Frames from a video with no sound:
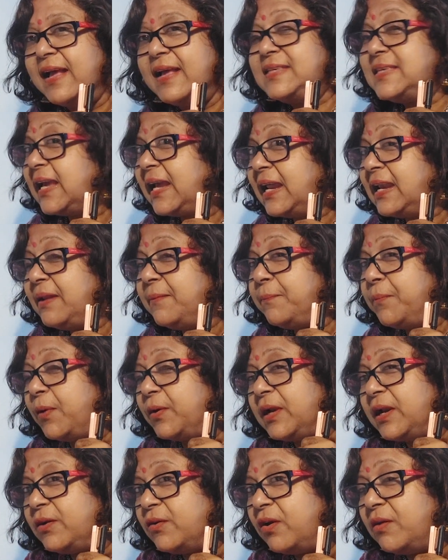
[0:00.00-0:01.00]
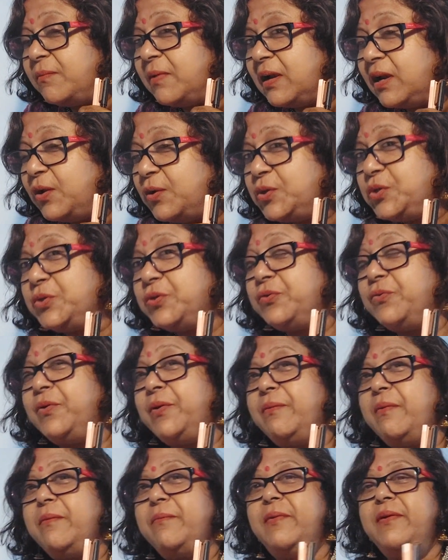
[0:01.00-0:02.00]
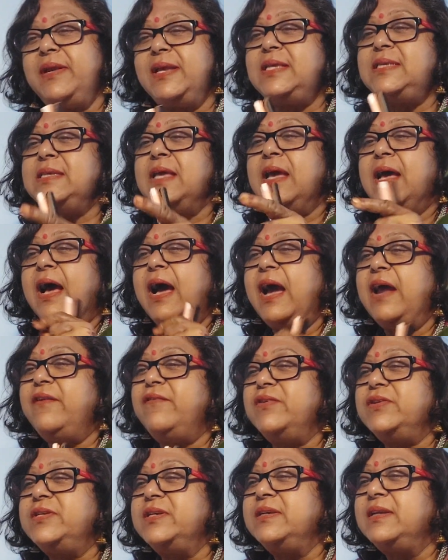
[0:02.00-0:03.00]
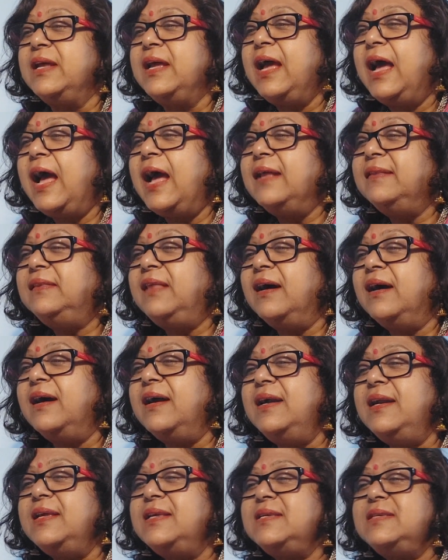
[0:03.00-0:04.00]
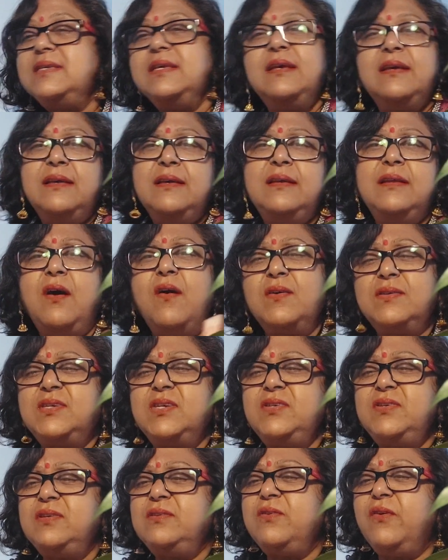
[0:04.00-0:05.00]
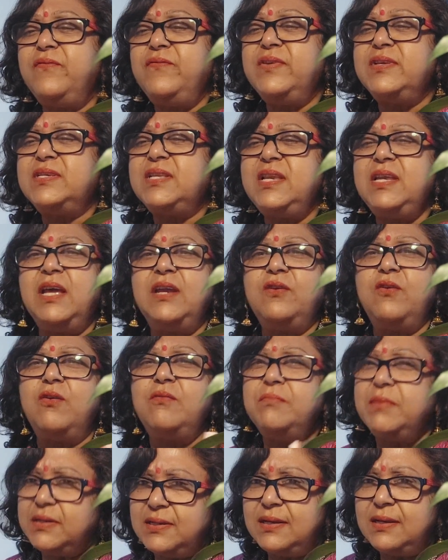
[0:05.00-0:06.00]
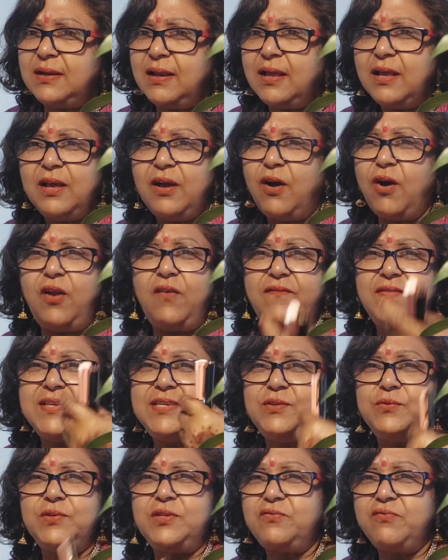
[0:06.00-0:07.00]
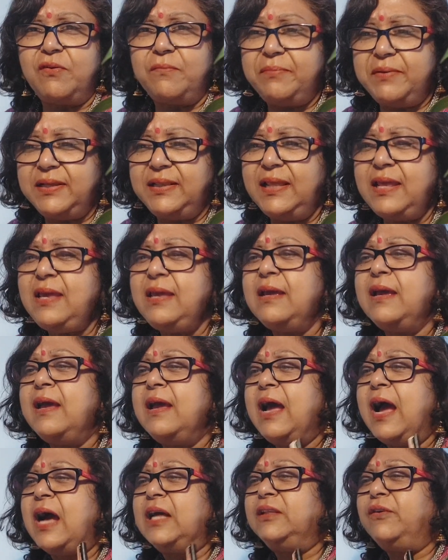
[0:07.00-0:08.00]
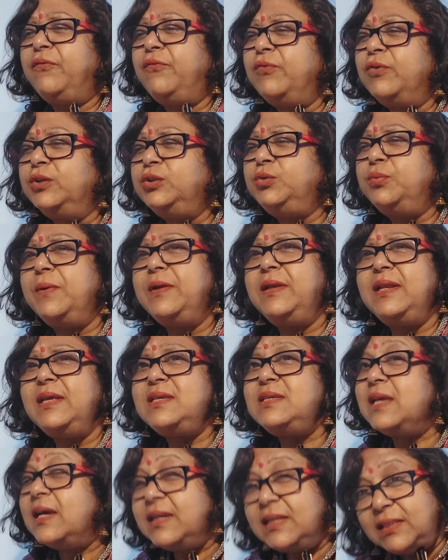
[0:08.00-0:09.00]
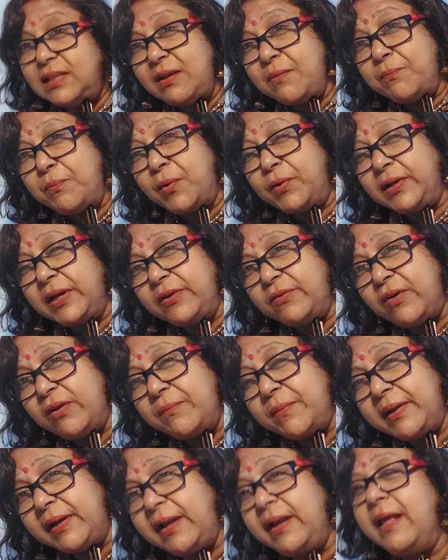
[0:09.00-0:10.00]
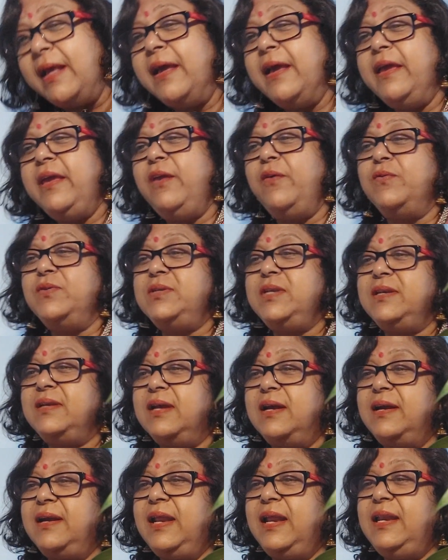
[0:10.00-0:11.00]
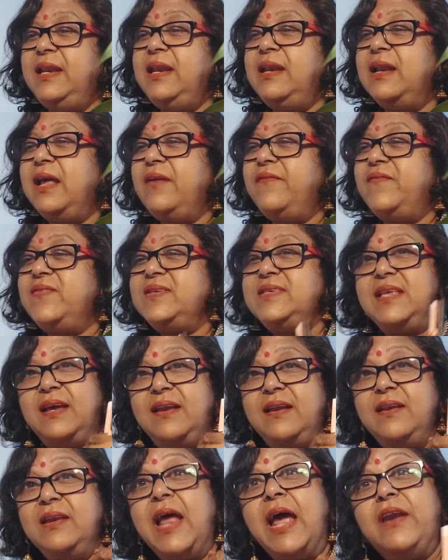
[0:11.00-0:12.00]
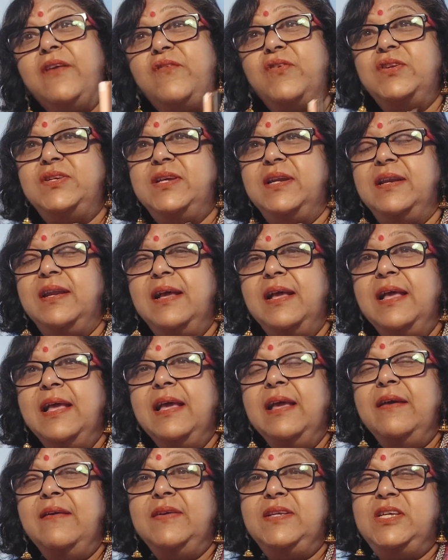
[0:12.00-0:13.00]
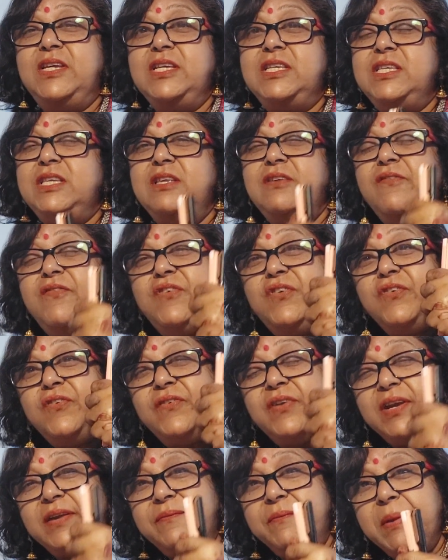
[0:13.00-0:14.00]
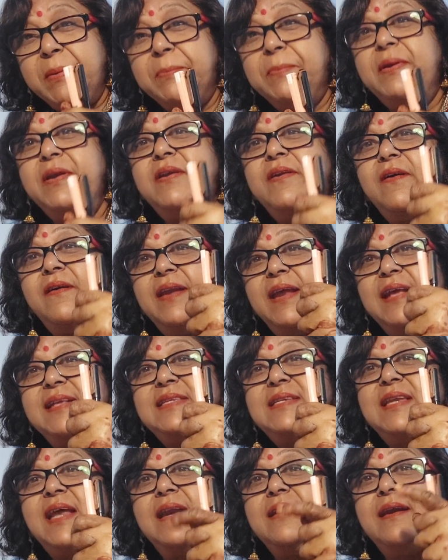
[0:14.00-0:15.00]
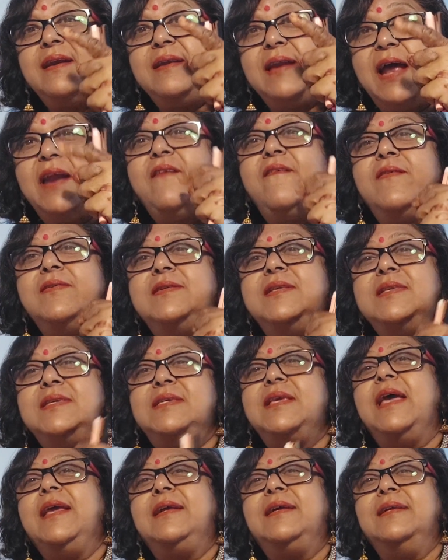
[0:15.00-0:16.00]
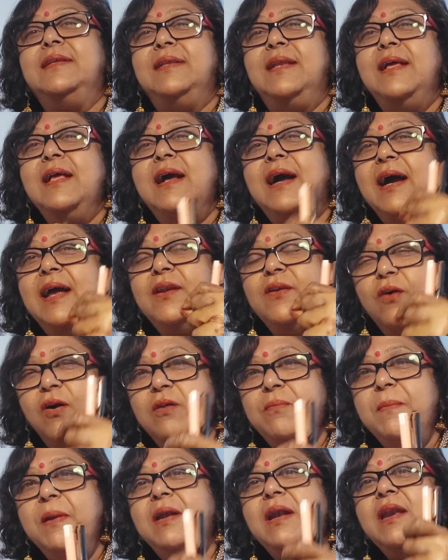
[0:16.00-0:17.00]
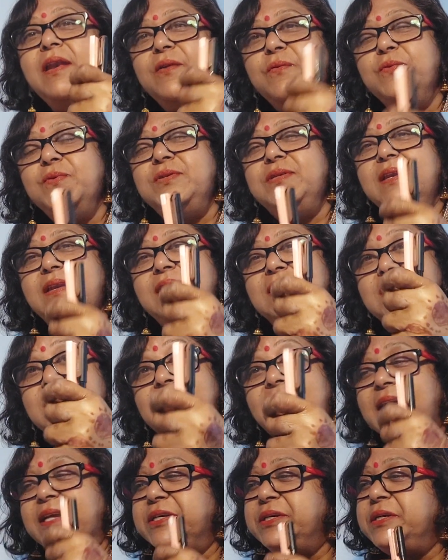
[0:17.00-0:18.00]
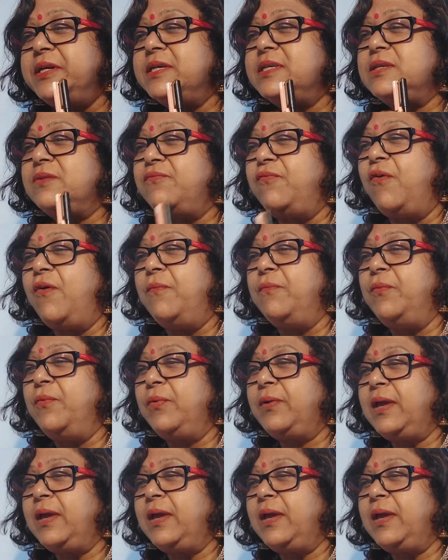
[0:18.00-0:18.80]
Second important non-metal you should remember is hydrogen. And third is oxygen, obviously a non-metal, always used for breathing. And the fourth one is another important non-metal used in our daily life is the nitrogen. which is, if you remember your 8th standard nitrogen cycle, a non-metal used in its gaseous form.